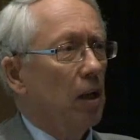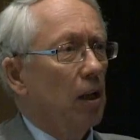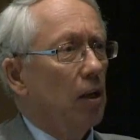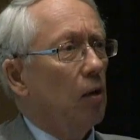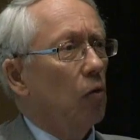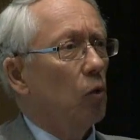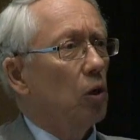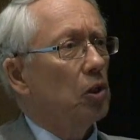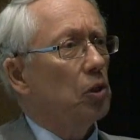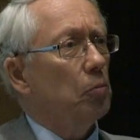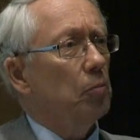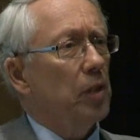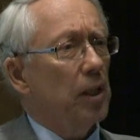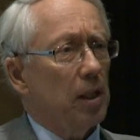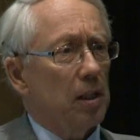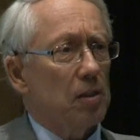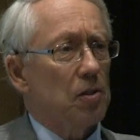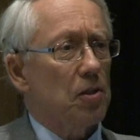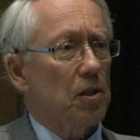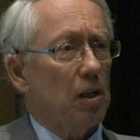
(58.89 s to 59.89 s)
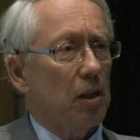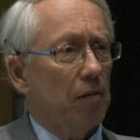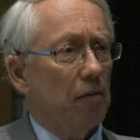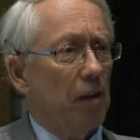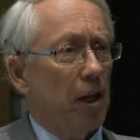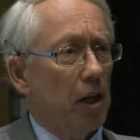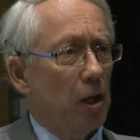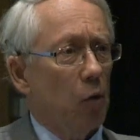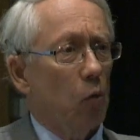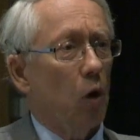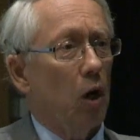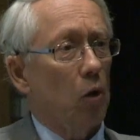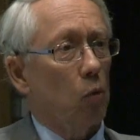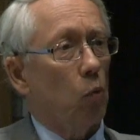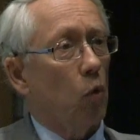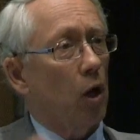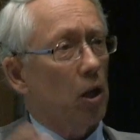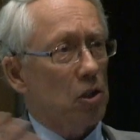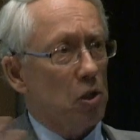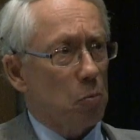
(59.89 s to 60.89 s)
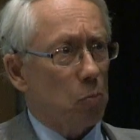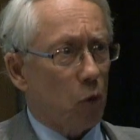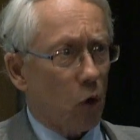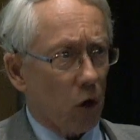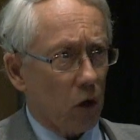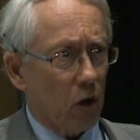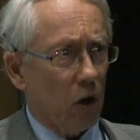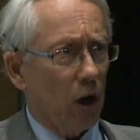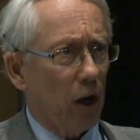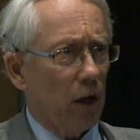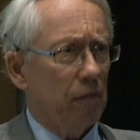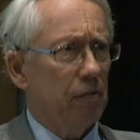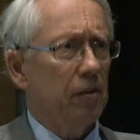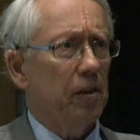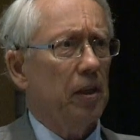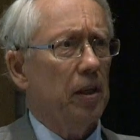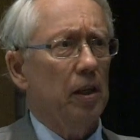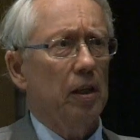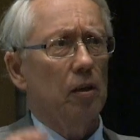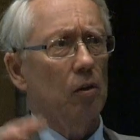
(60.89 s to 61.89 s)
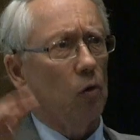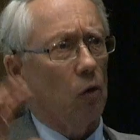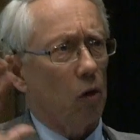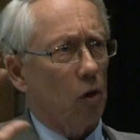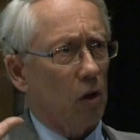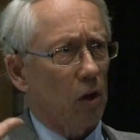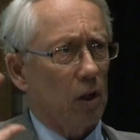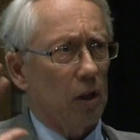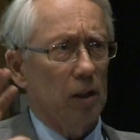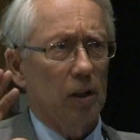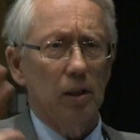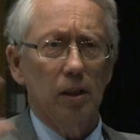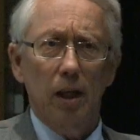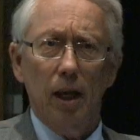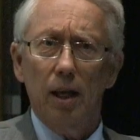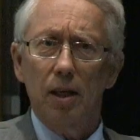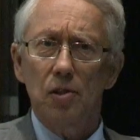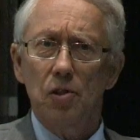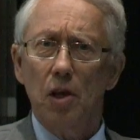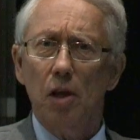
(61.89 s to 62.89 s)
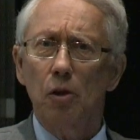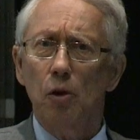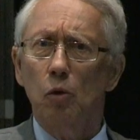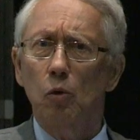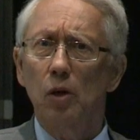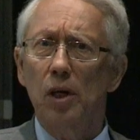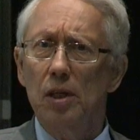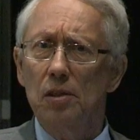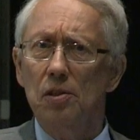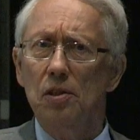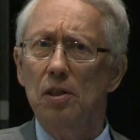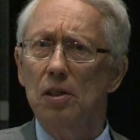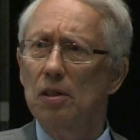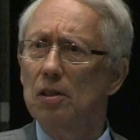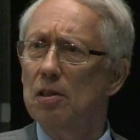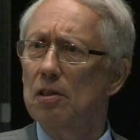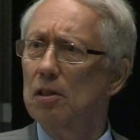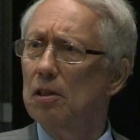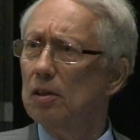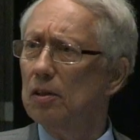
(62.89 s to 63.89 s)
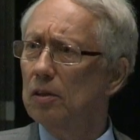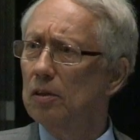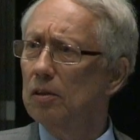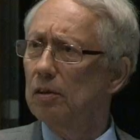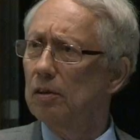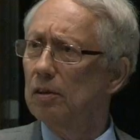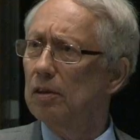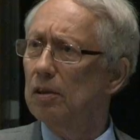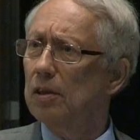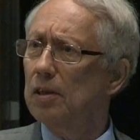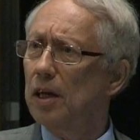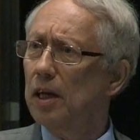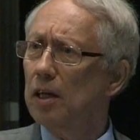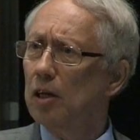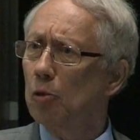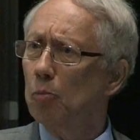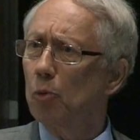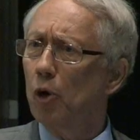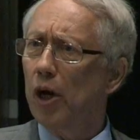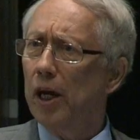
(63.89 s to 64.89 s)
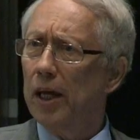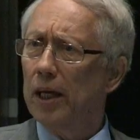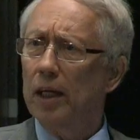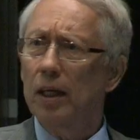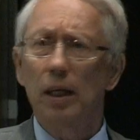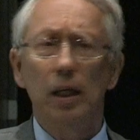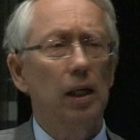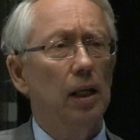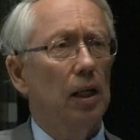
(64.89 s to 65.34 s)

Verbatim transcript: which means that if anyone wants more coffee or has other reasons to, to take a break,